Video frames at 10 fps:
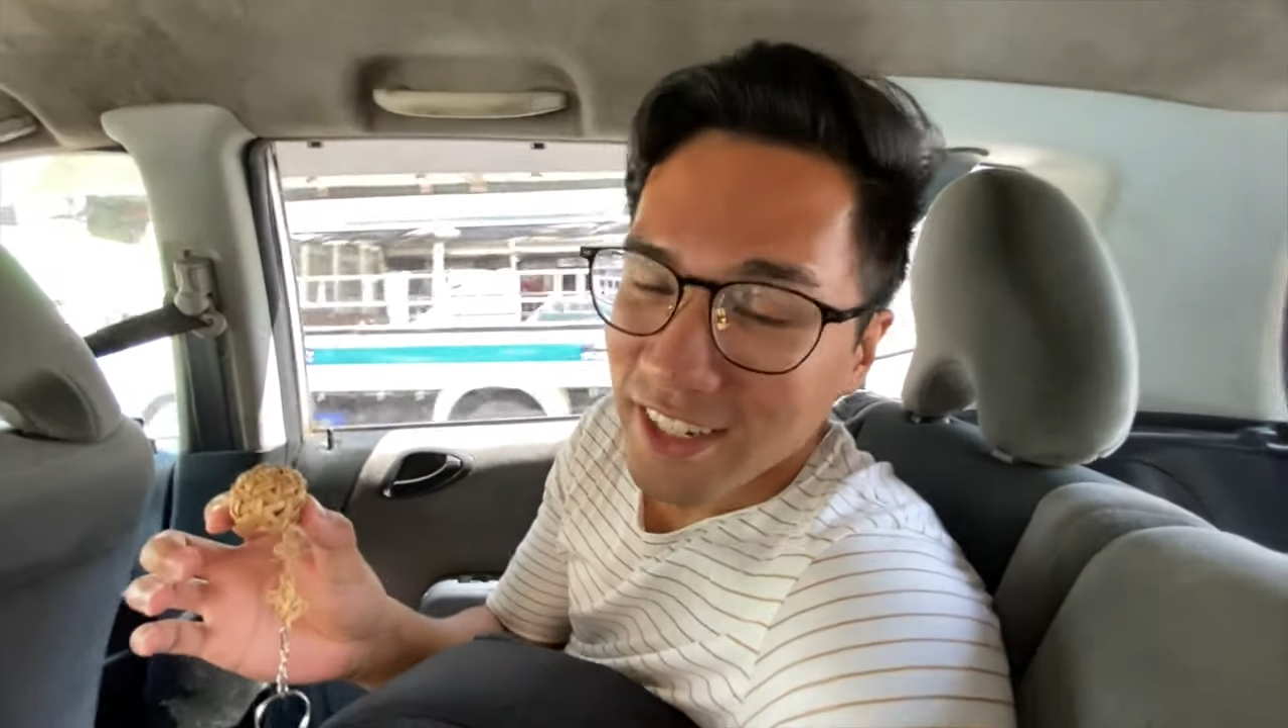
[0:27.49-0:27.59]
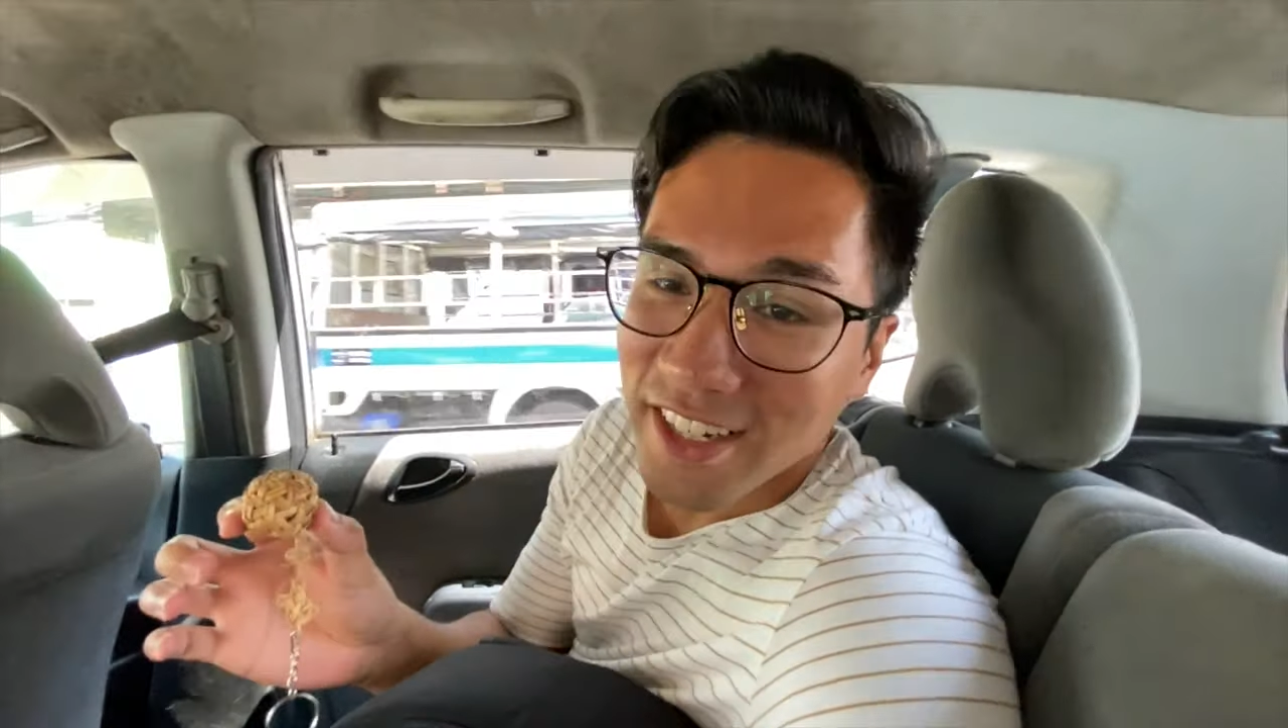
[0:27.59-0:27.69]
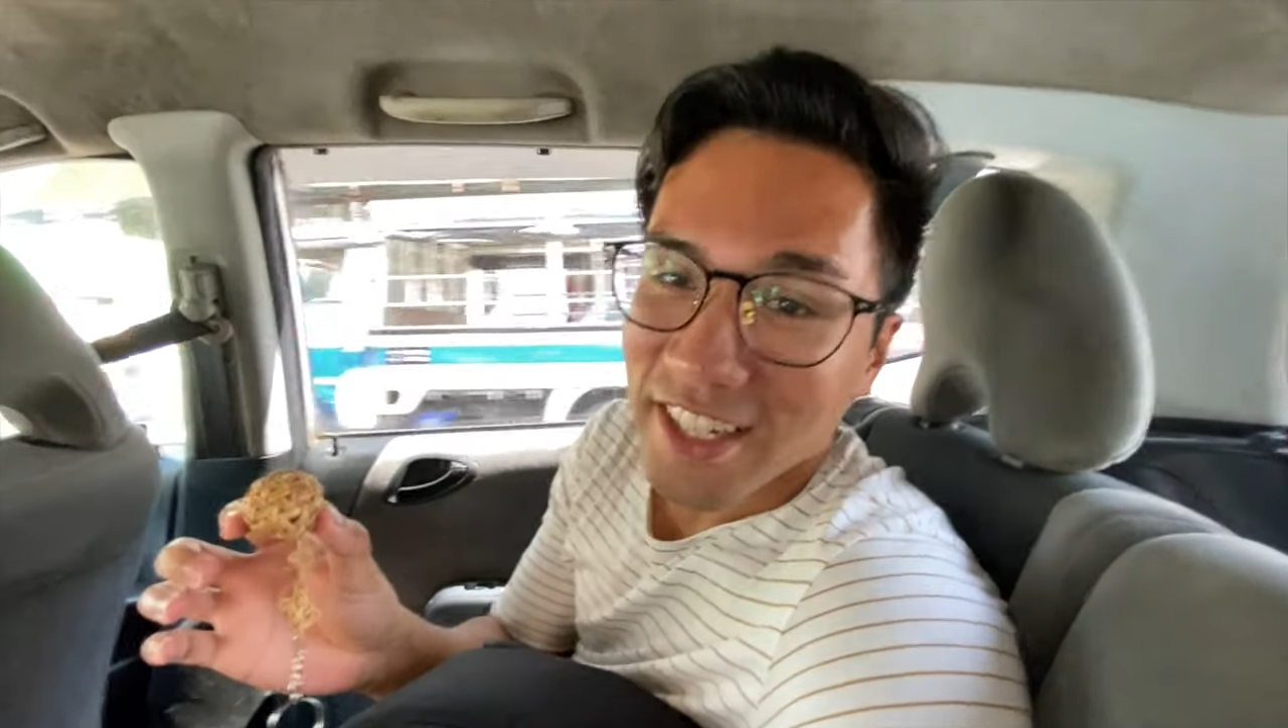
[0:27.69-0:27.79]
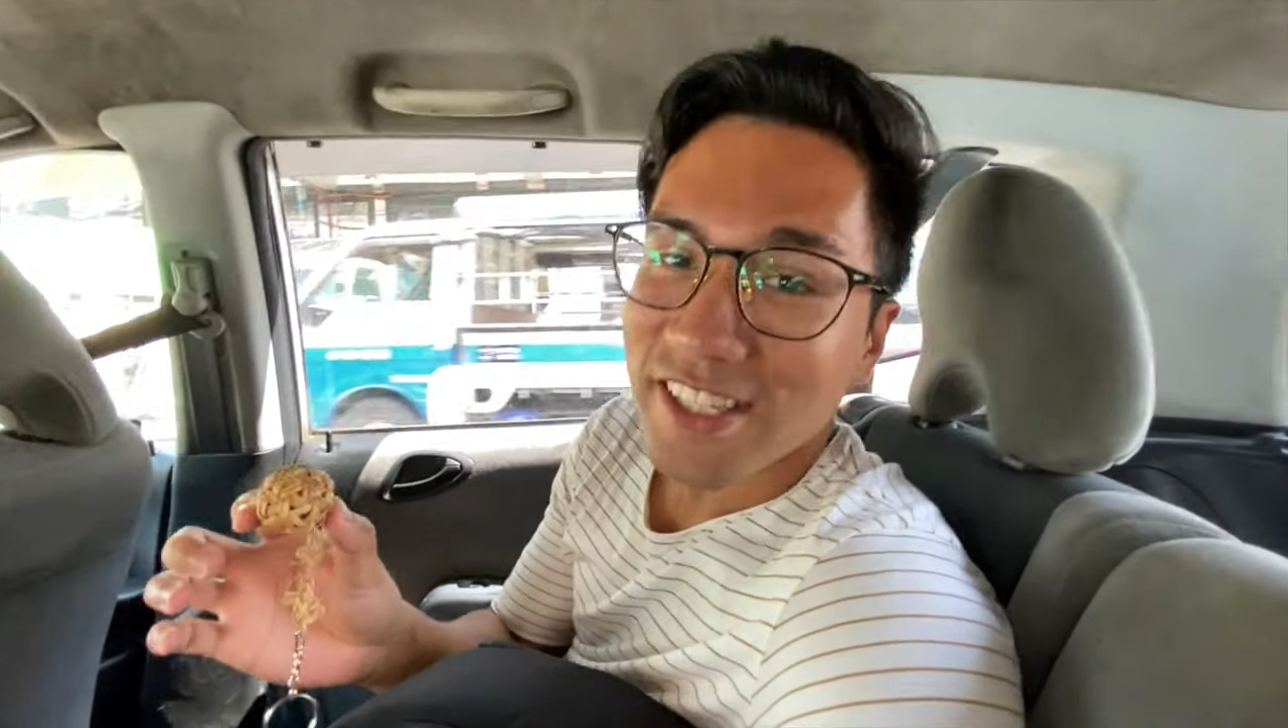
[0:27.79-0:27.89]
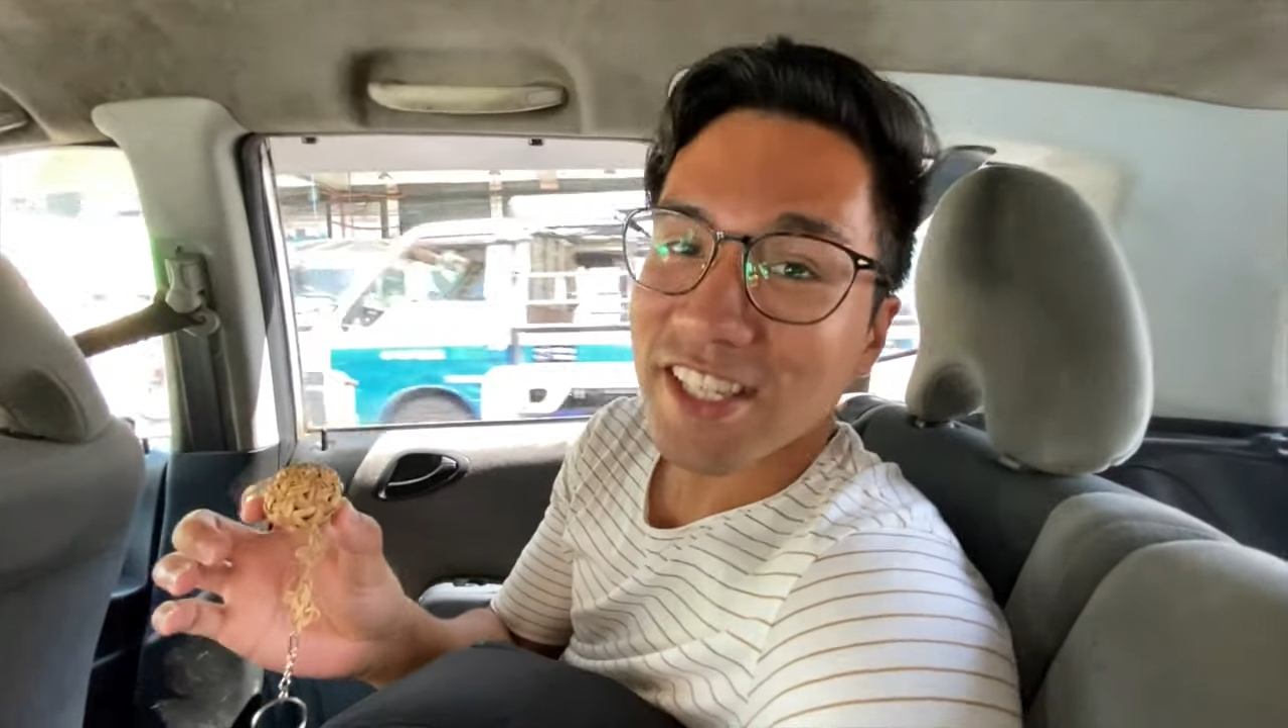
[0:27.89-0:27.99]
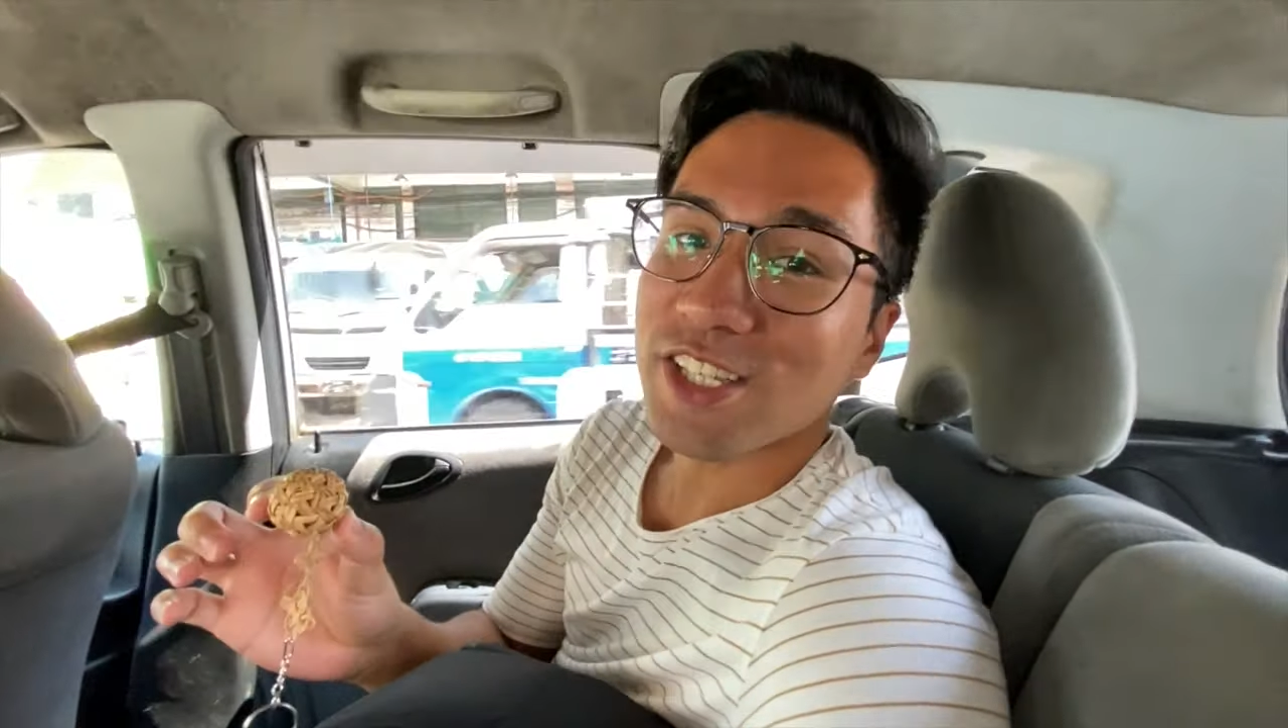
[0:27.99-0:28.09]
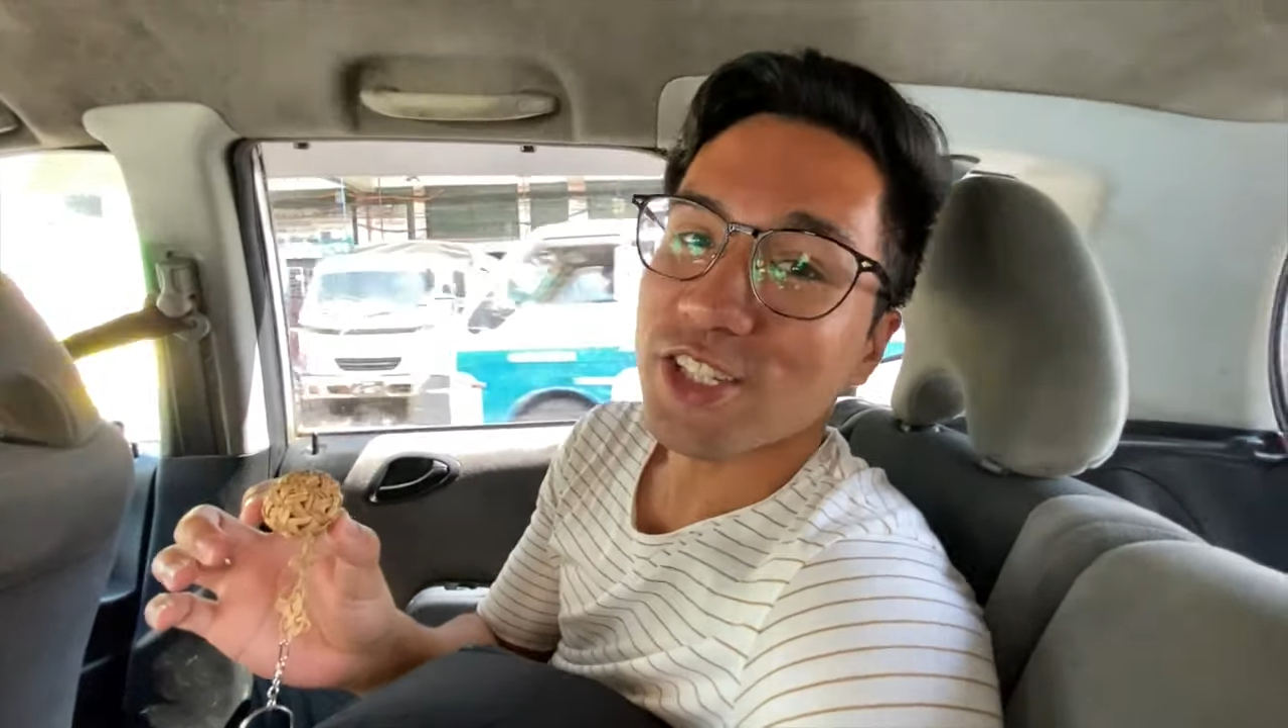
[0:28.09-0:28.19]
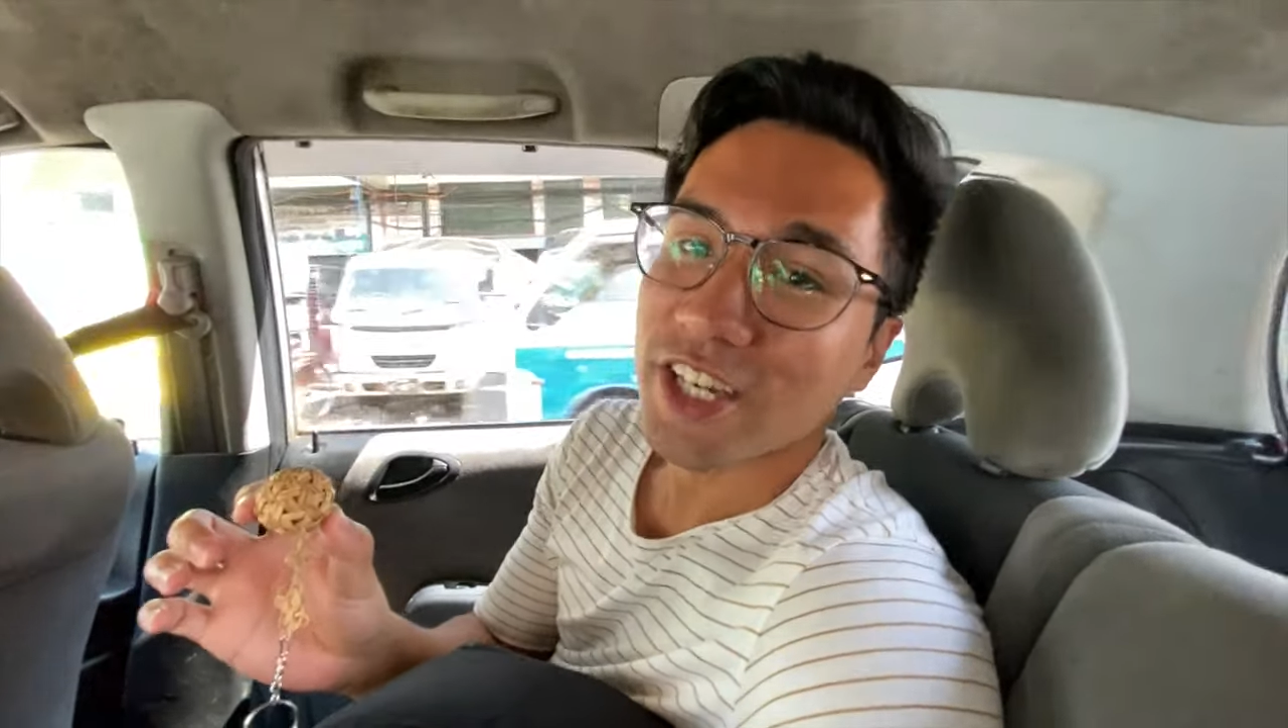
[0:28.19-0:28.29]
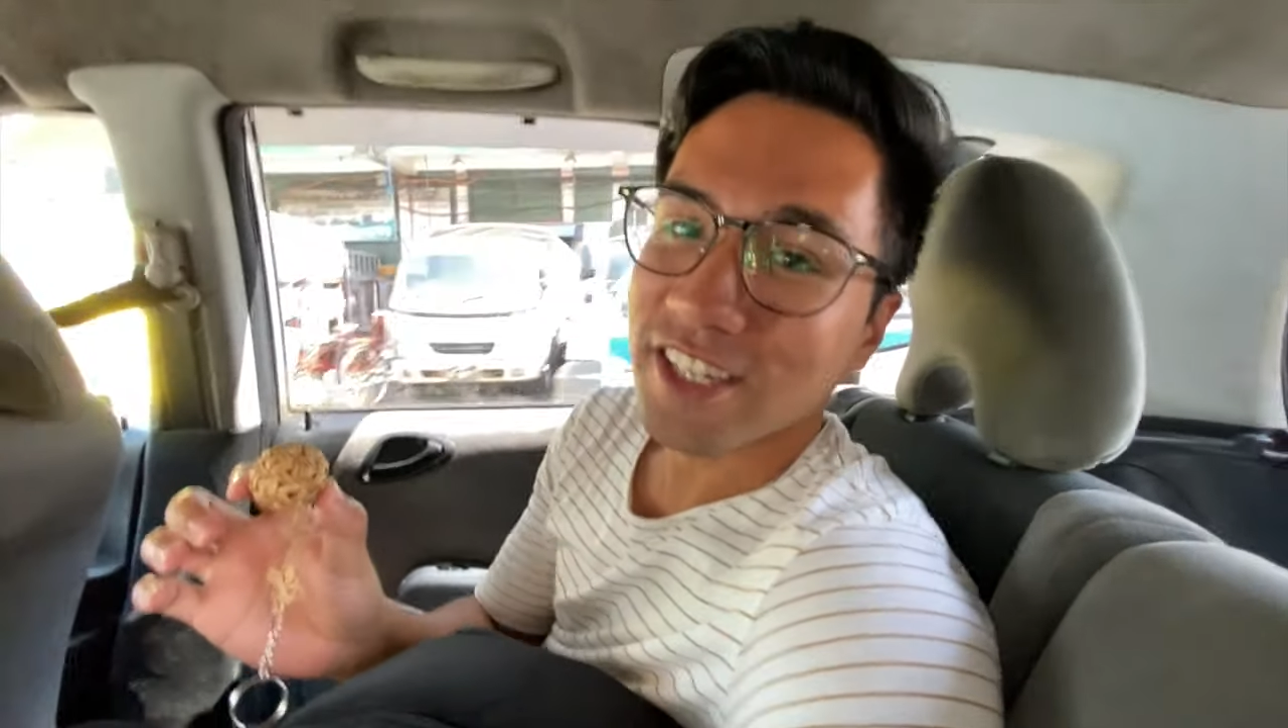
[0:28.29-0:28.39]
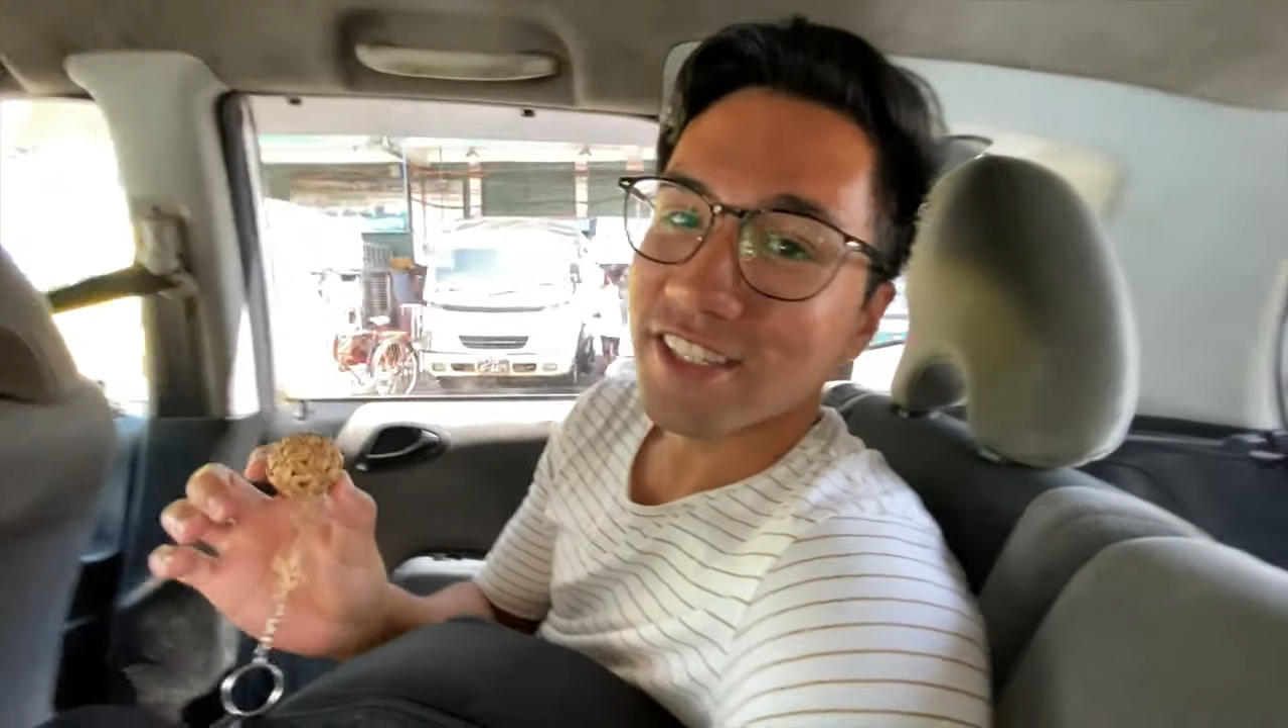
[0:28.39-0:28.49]
Nice
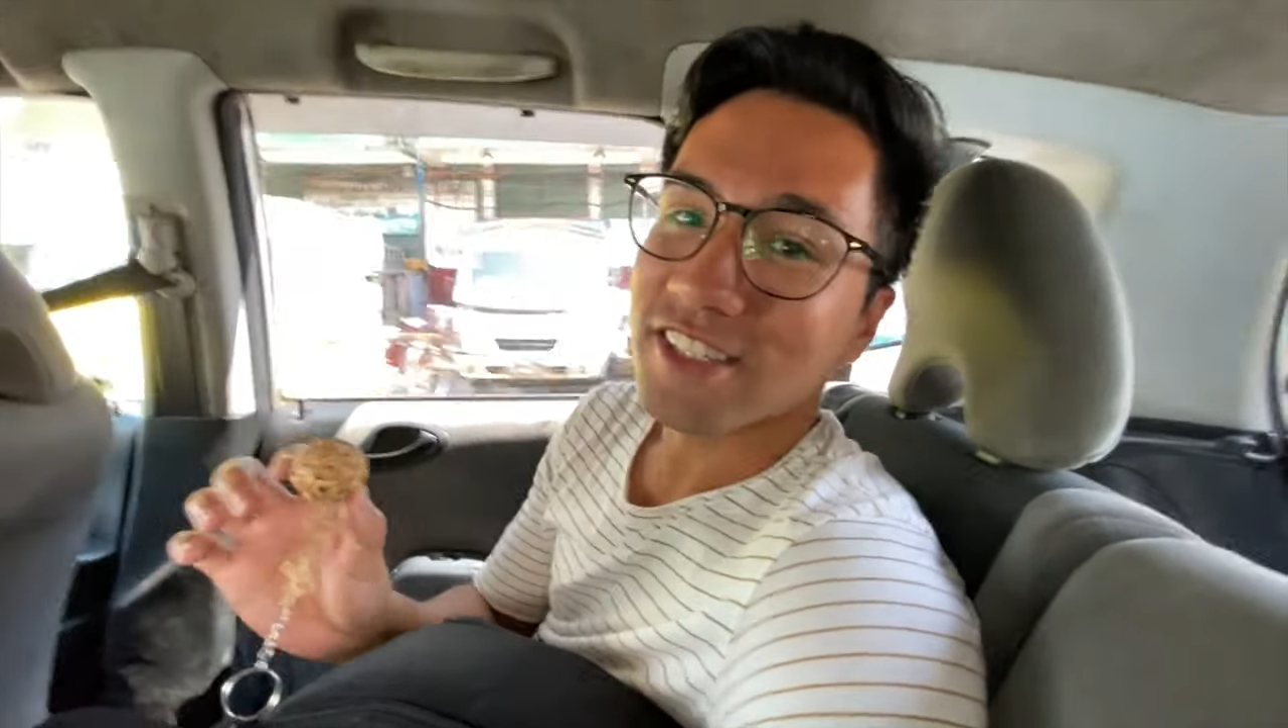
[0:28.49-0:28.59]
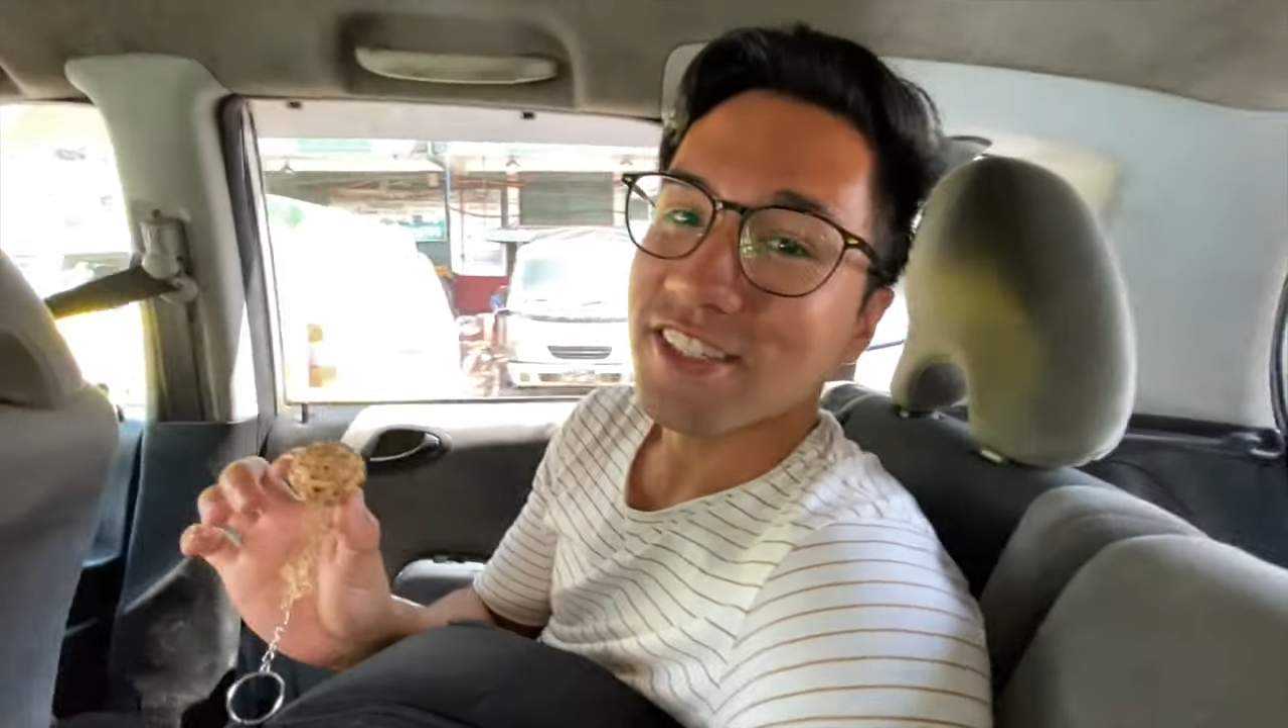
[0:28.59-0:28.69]
keychain,